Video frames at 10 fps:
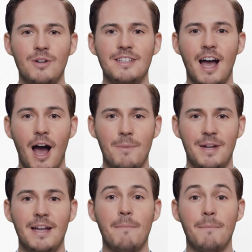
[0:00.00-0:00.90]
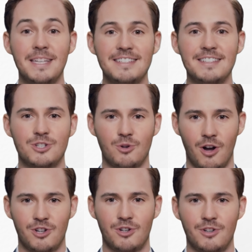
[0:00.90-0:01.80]
the topic, business
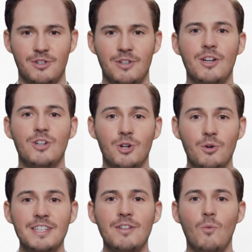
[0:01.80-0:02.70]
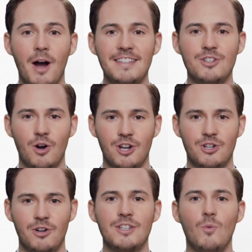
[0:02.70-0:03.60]
structures. Choosing the right
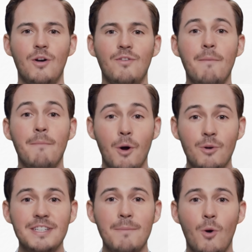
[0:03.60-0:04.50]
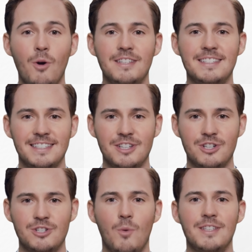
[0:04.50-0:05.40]
structure is one of the most important
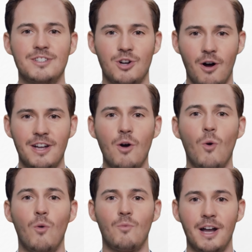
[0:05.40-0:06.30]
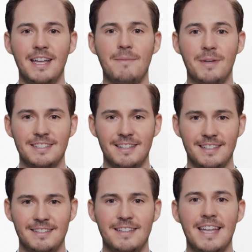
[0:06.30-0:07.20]
decisions when starting or running a
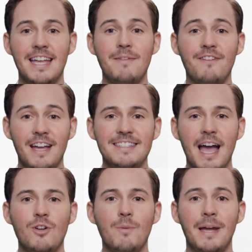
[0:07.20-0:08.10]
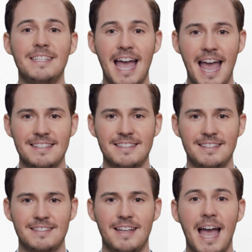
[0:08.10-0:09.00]
business. It affects how you pay
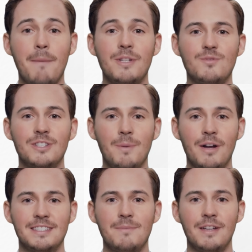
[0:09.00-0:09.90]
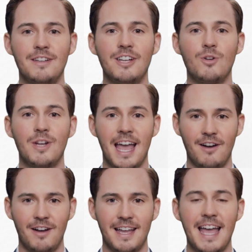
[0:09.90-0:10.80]
taxes, how much responsibility you carry,